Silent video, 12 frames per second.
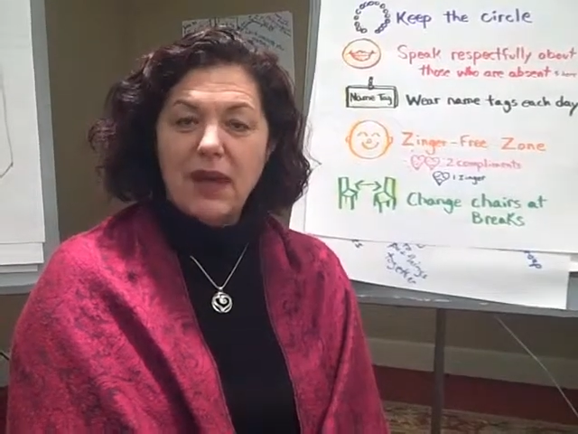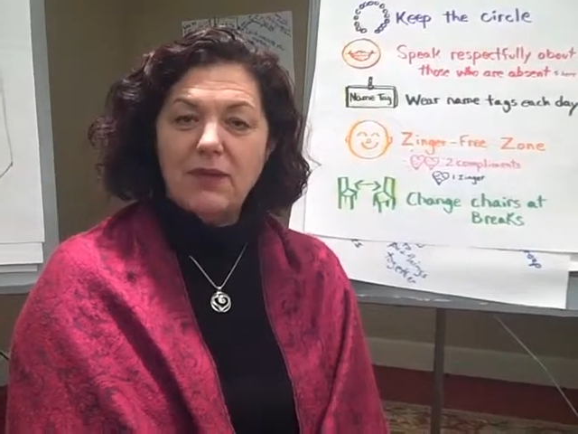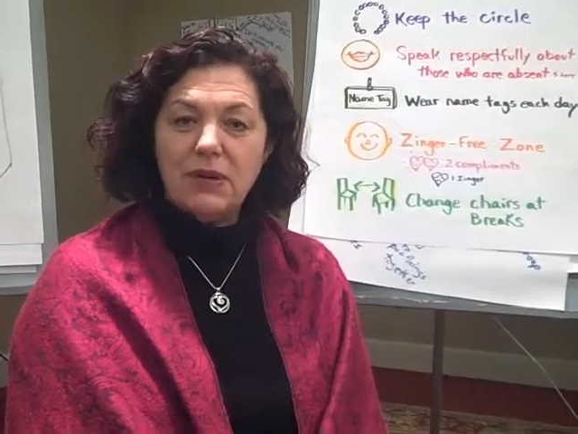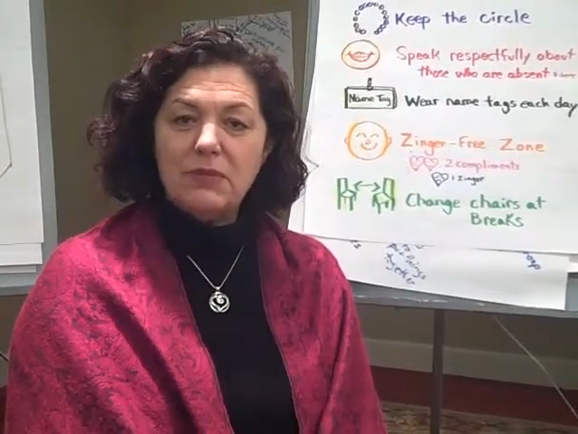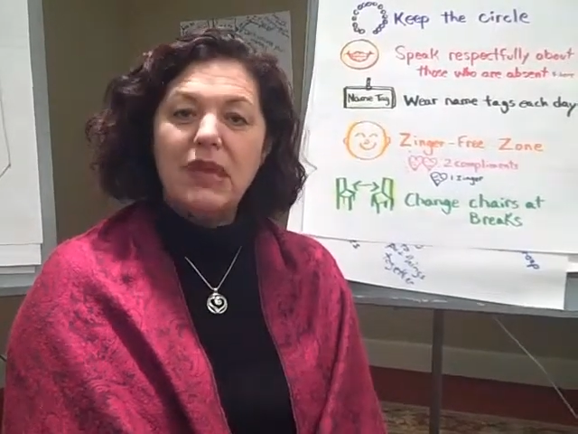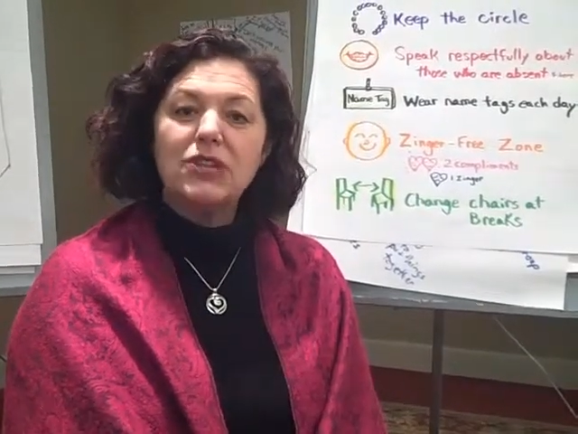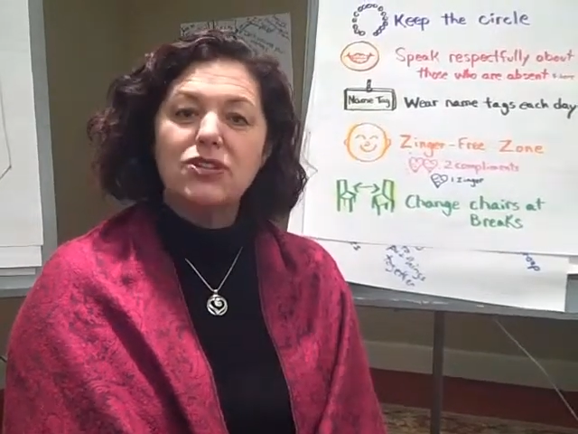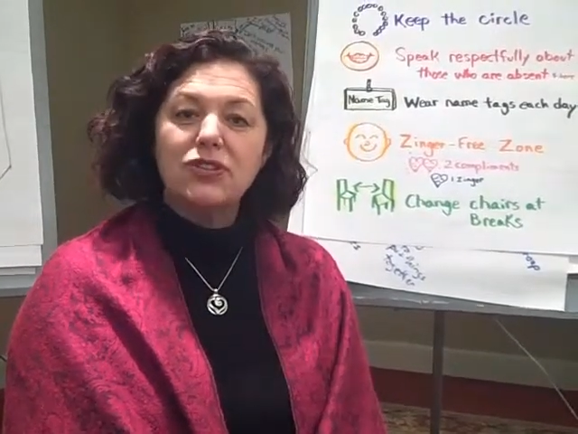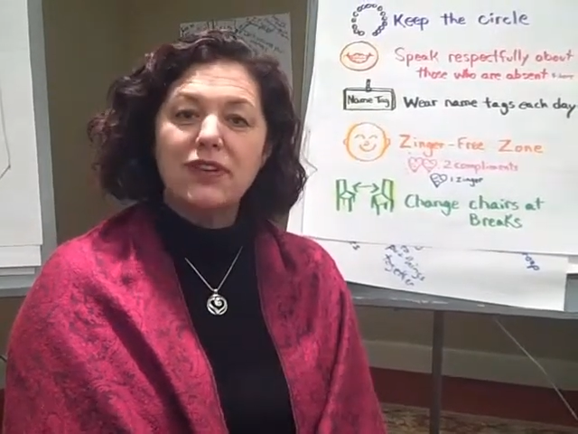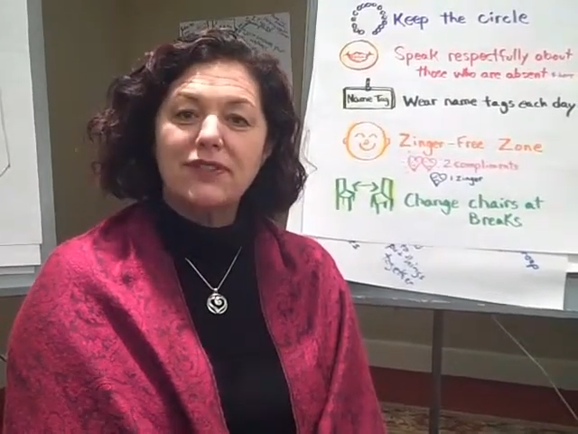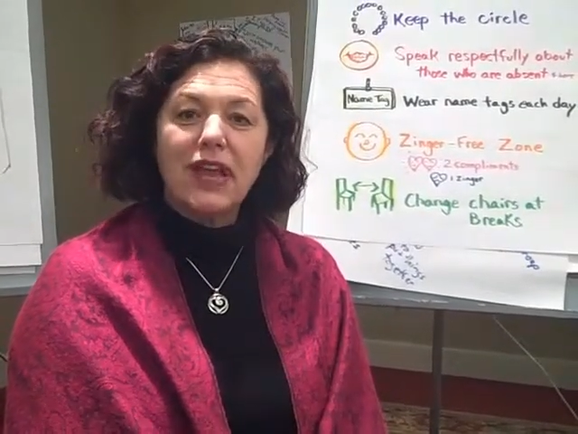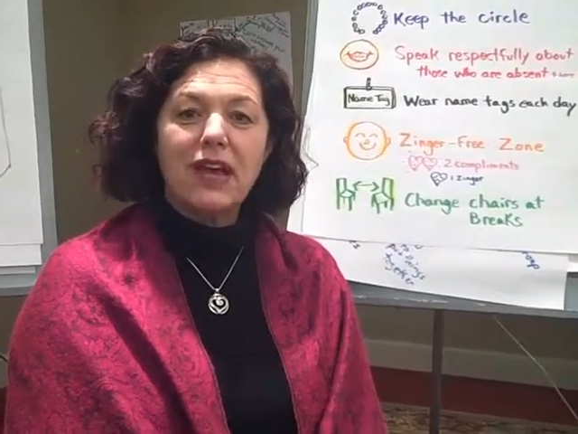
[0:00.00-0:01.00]
I want to make
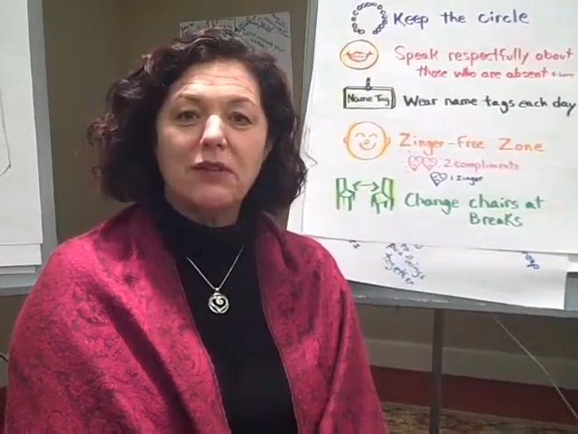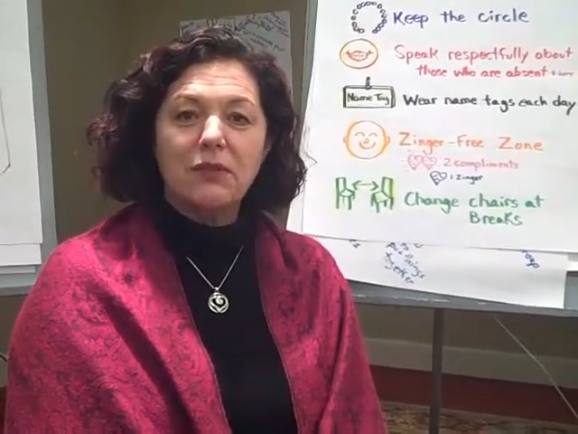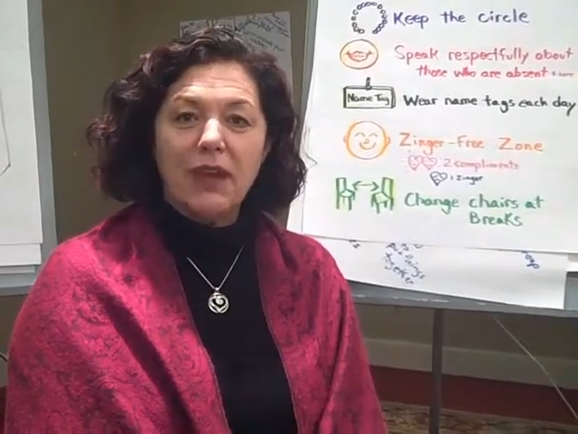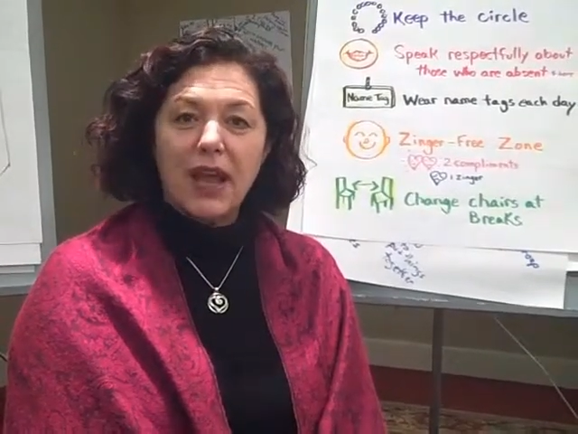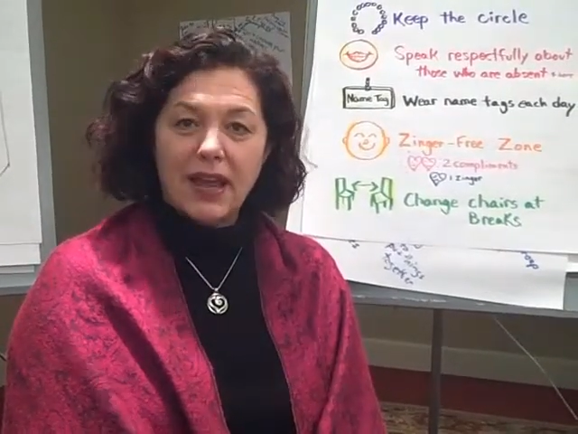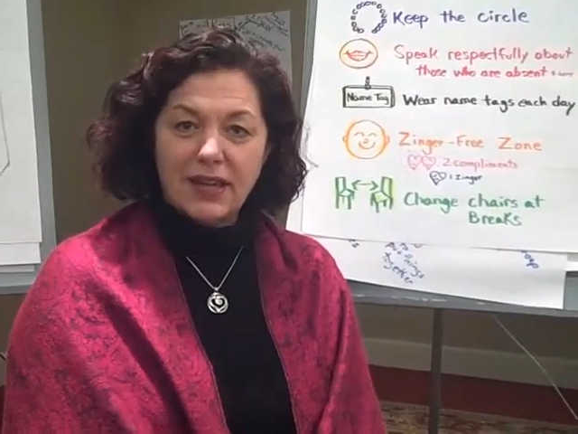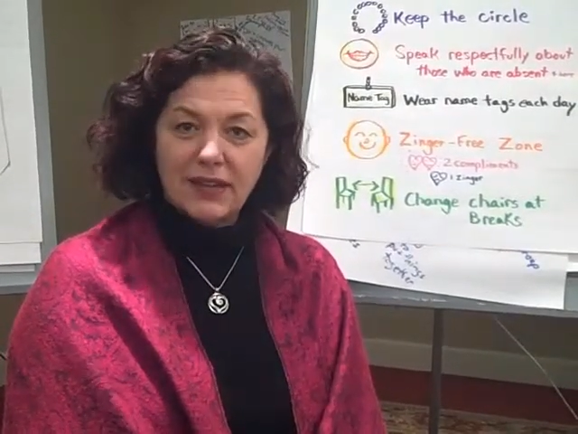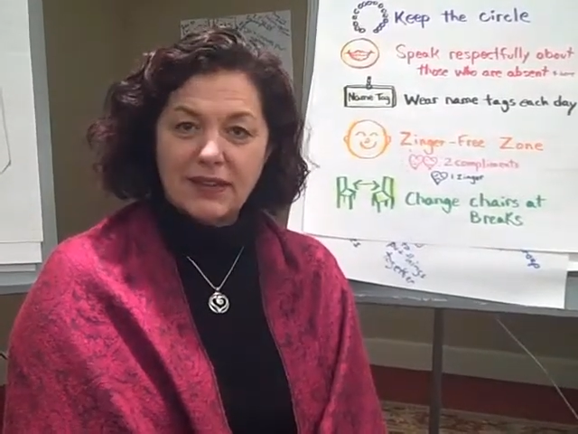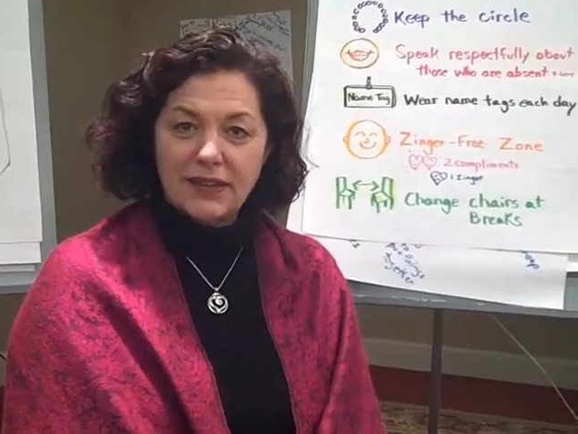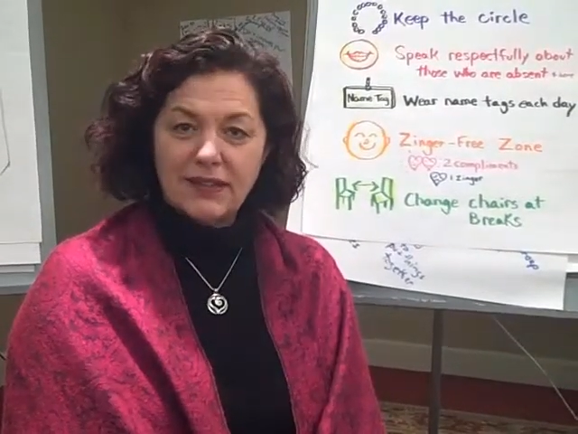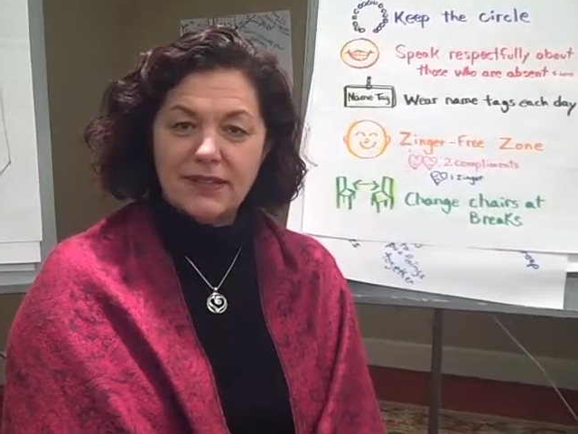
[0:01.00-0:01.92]
sure I've got it right.